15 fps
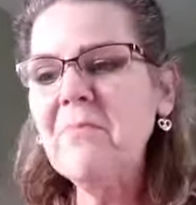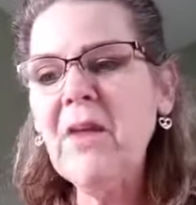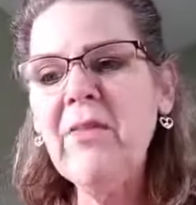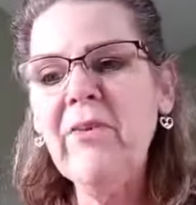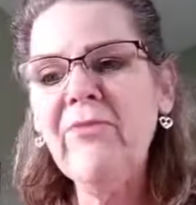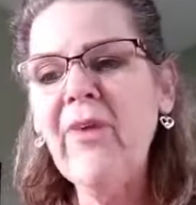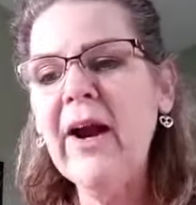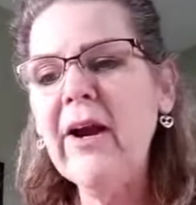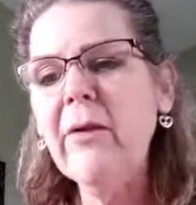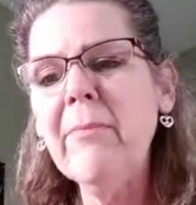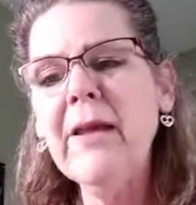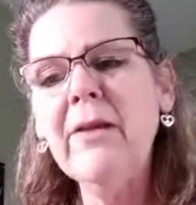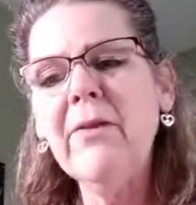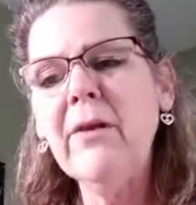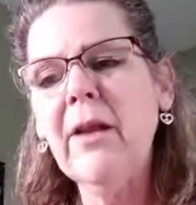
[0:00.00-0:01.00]
The
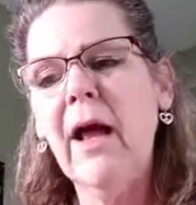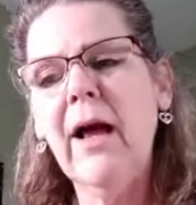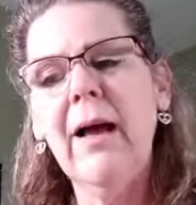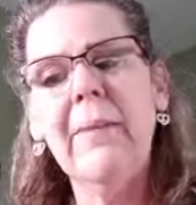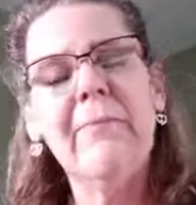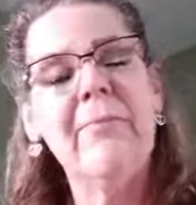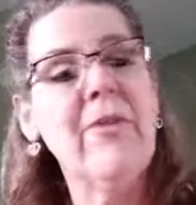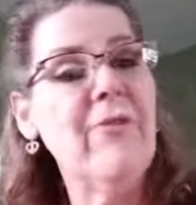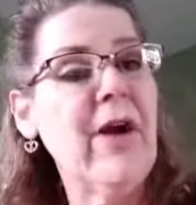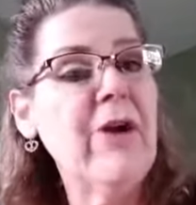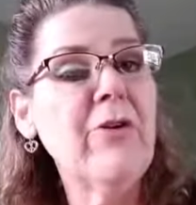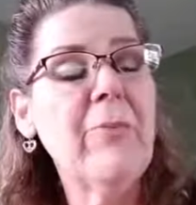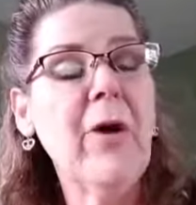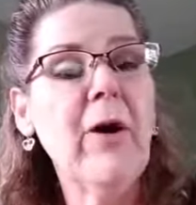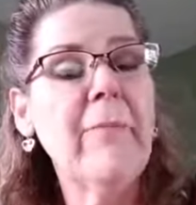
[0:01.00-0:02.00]
firemen, the fire
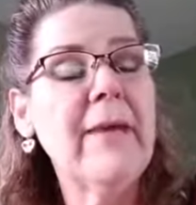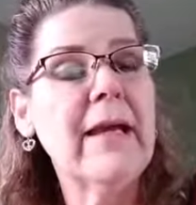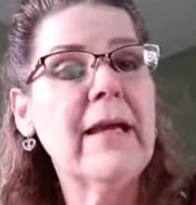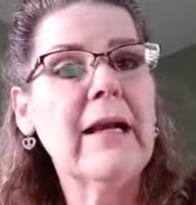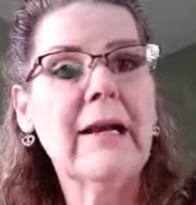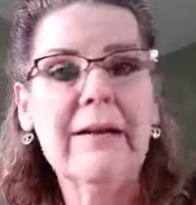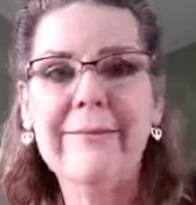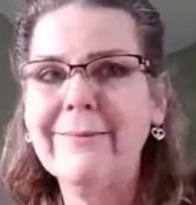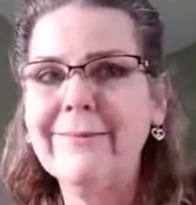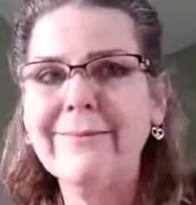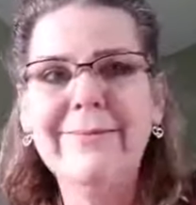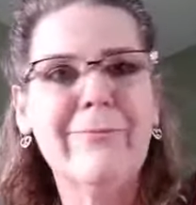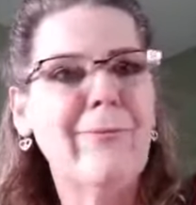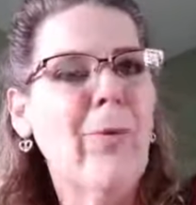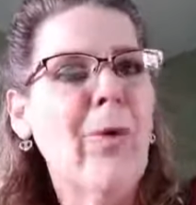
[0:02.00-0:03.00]
department
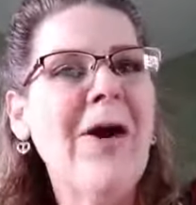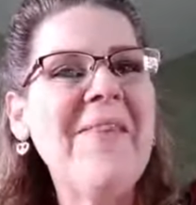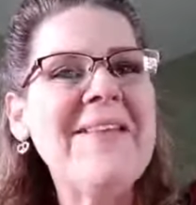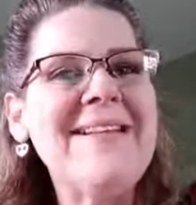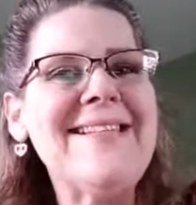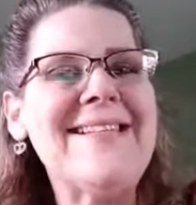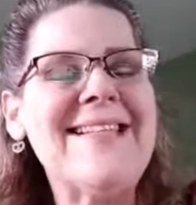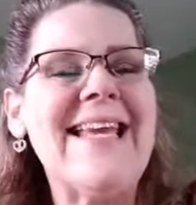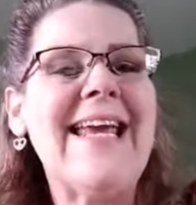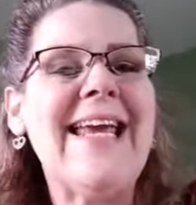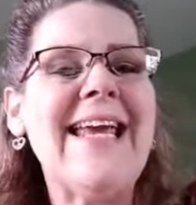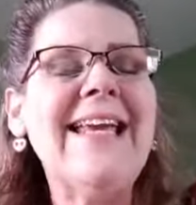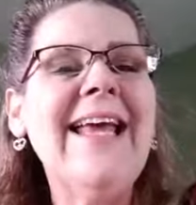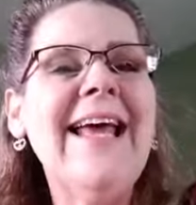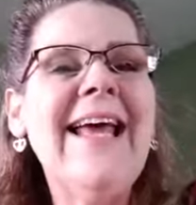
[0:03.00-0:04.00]
were on the
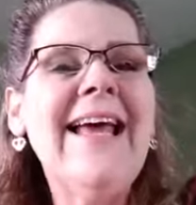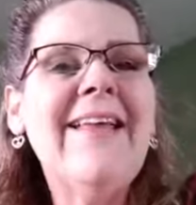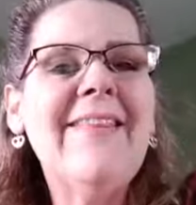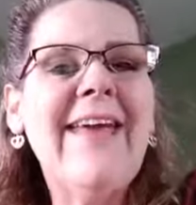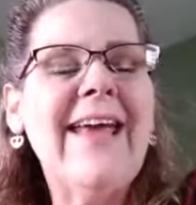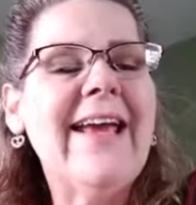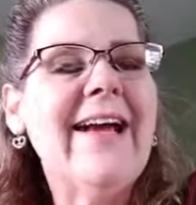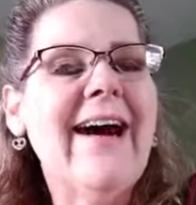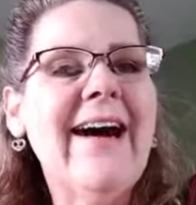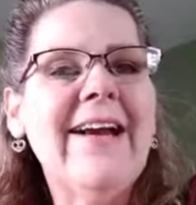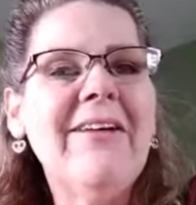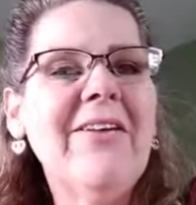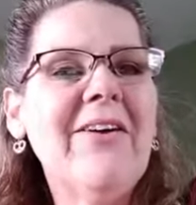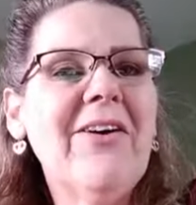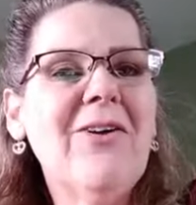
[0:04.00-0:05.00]
scene. They
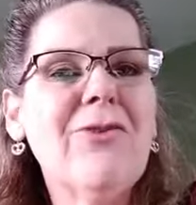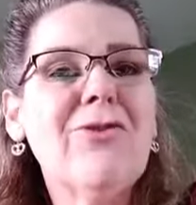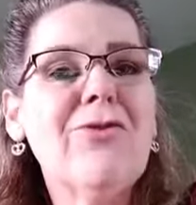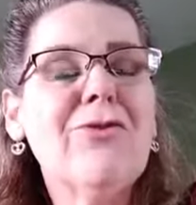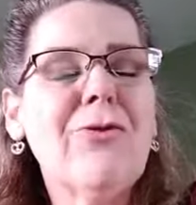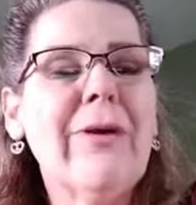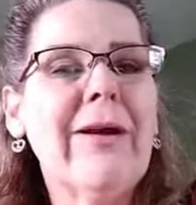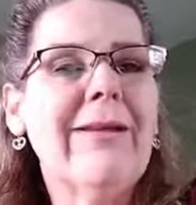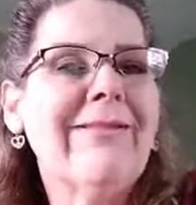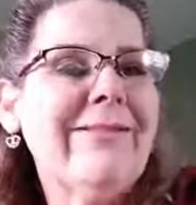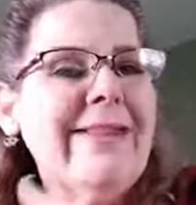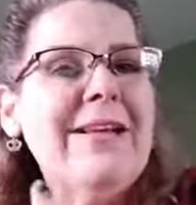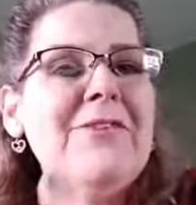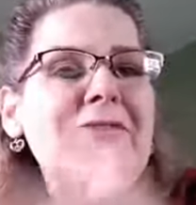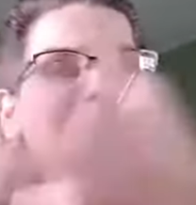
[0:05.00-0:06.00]
got her
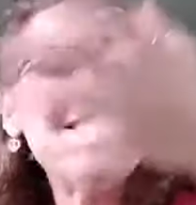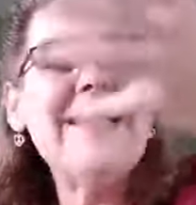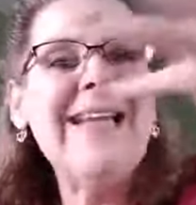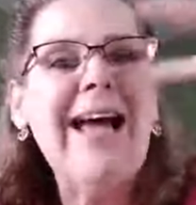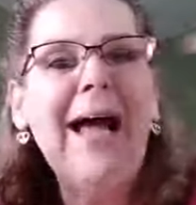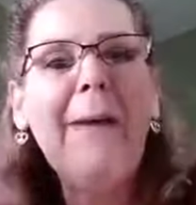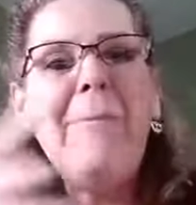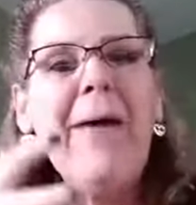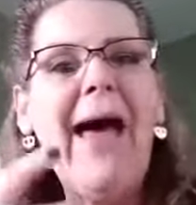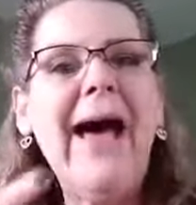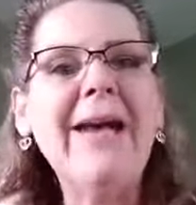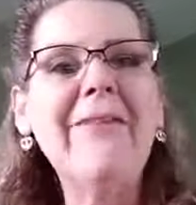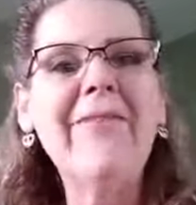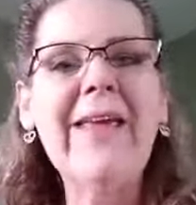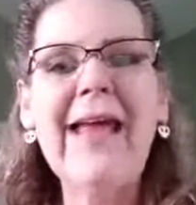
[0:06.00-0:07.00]
lifted up
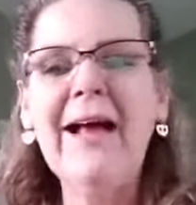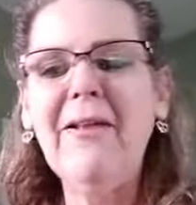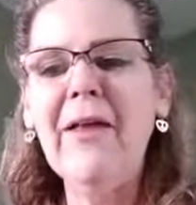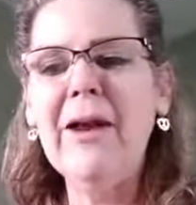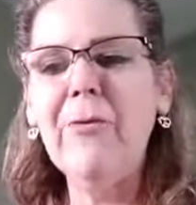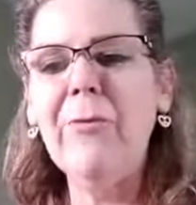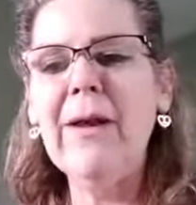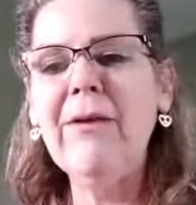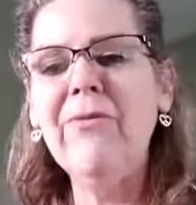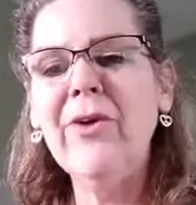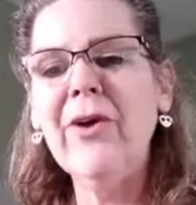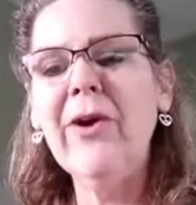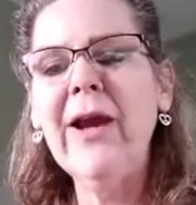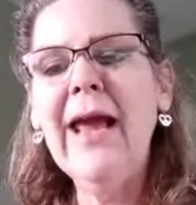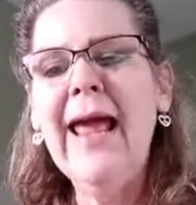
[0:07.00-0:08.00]
out of the LA
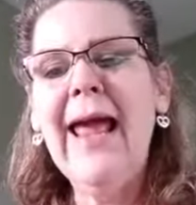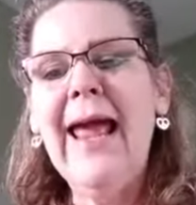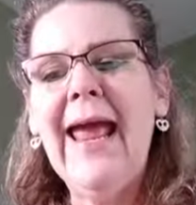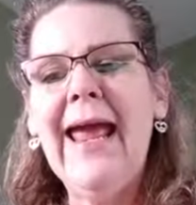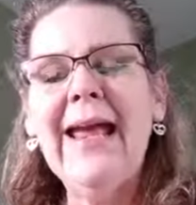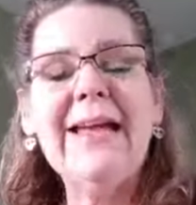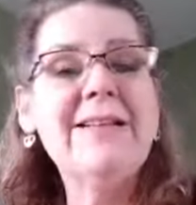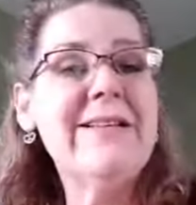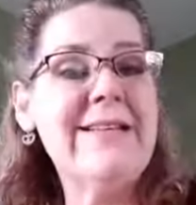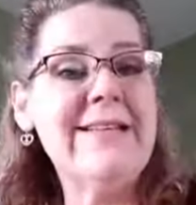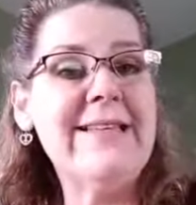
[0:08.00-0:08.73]
River and to